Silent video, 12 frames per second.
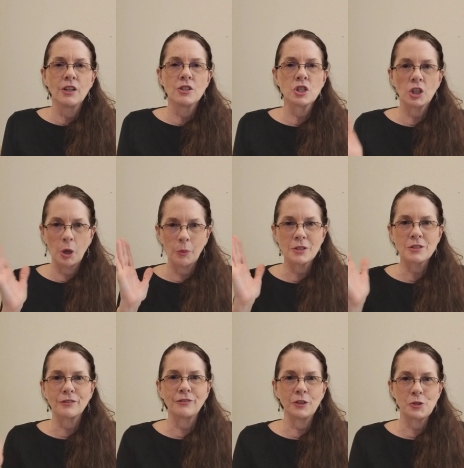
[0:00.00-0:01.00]
to go into
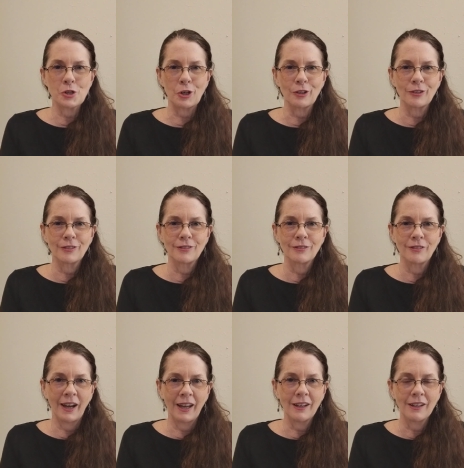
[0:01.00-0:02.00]
the future,
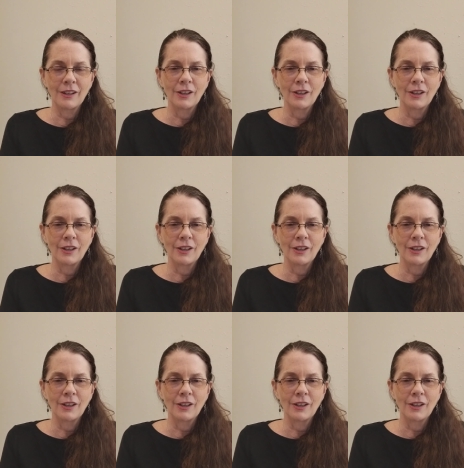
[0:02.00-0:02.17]
right?